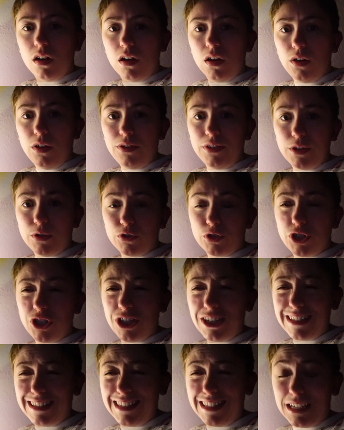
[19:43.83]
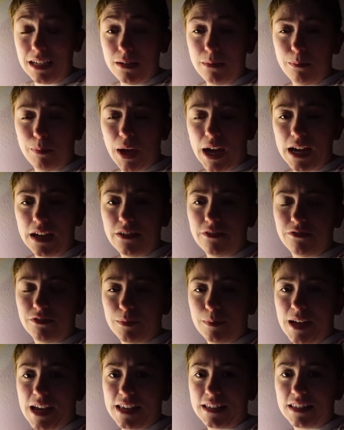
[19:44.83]
Although she did buy it
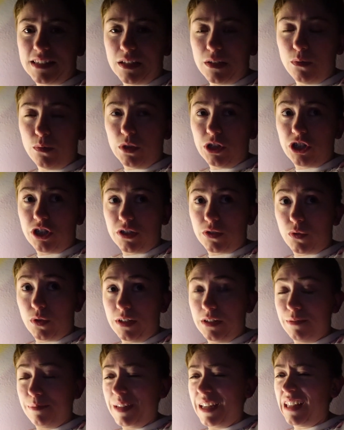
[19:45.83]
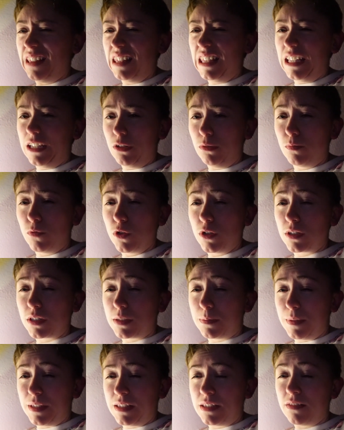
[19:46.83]
from Etsy, which is going to be a little more
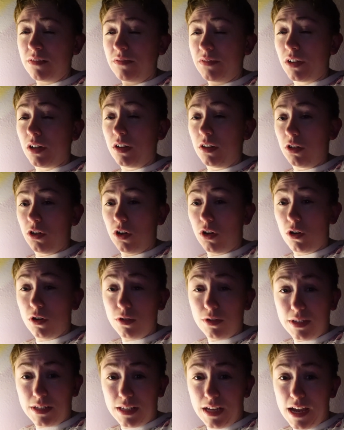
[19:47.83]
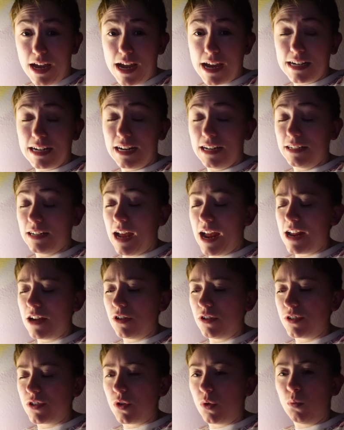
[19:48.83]
expensive on her side, and I
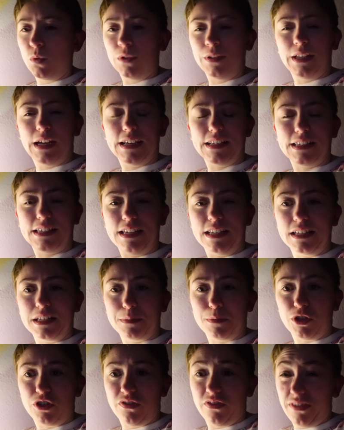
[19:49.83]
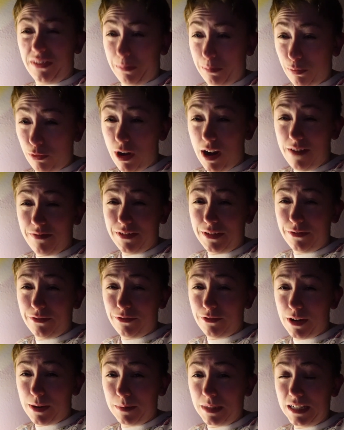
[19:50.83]
also will not see as much of a profit
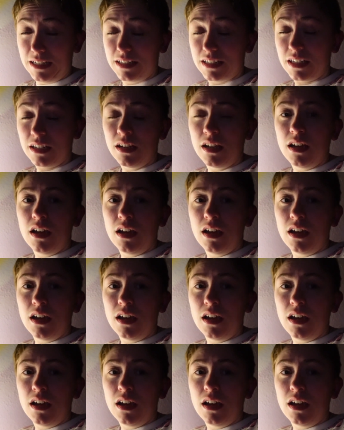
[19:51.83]
from it.